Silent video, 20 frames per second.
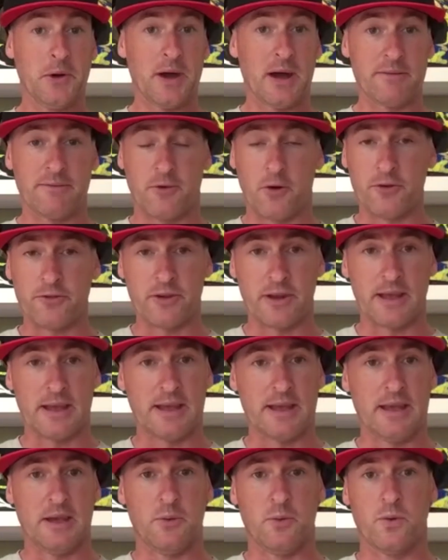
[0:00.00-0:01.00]
unfortunately,
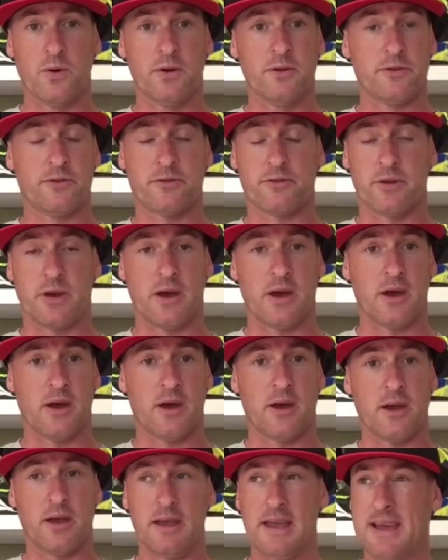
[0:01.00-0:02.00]
he
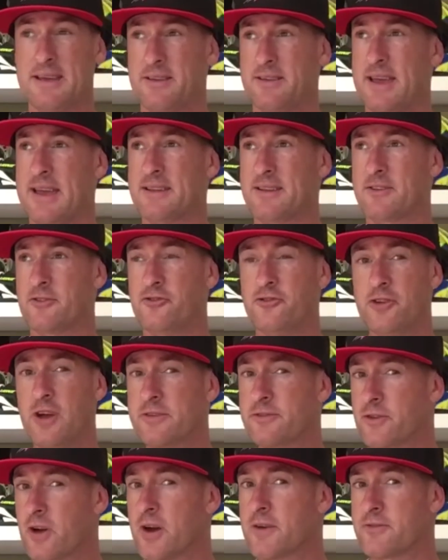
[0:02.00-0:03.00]
had
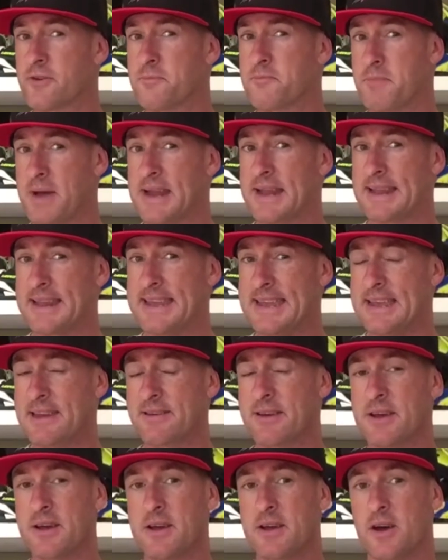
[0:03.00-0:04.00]
just over a minute lead